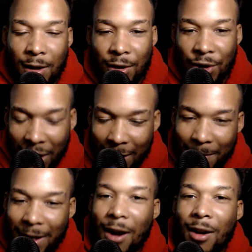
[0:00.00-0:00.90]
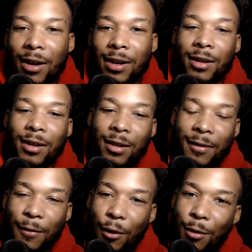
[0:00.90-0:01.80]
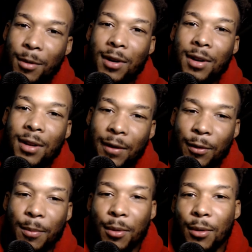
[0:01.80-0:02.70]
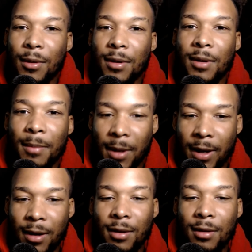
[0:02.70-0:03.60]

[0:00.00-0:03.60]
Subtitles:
Jamie Carragher, former Liverpool player,